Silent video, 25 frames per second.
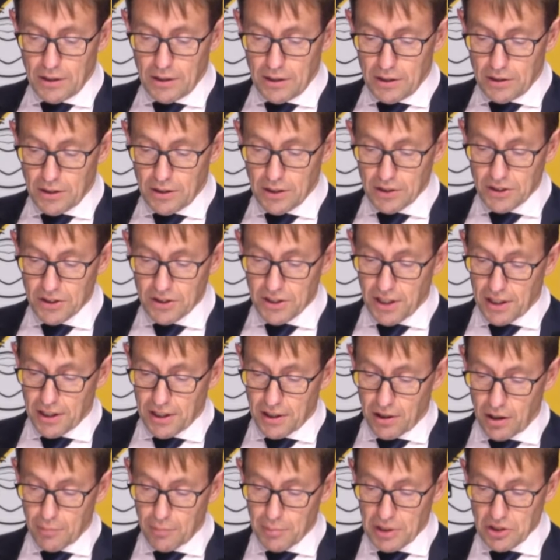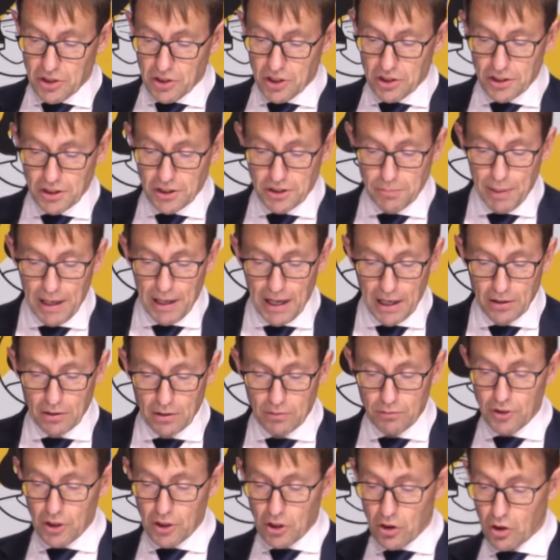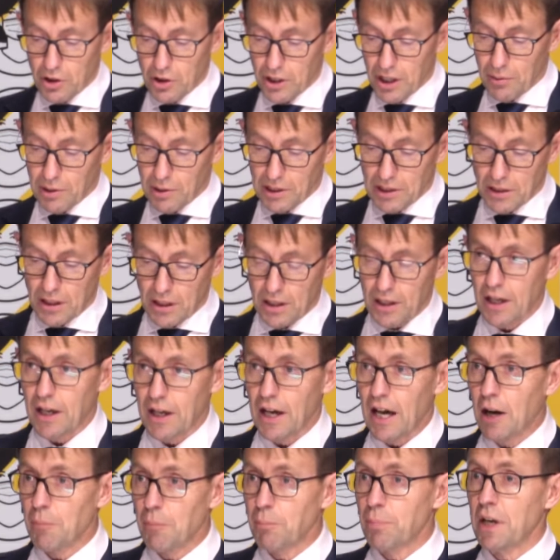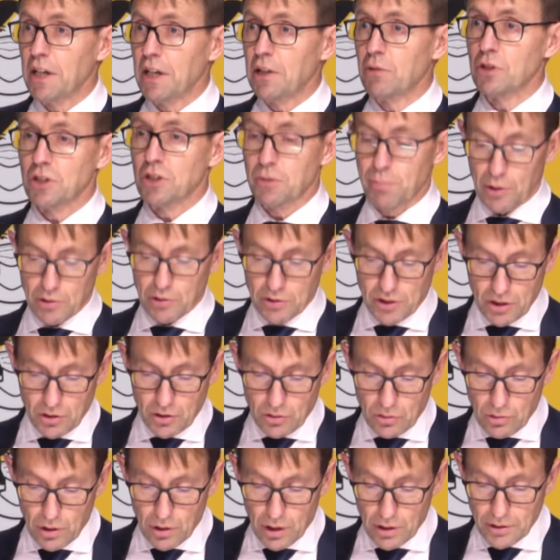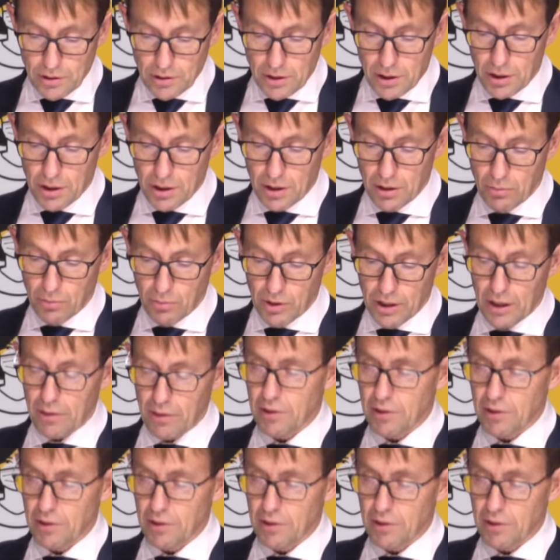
Yesterday I mentioned, as part of the ongoing outbreak response in Auckland, we are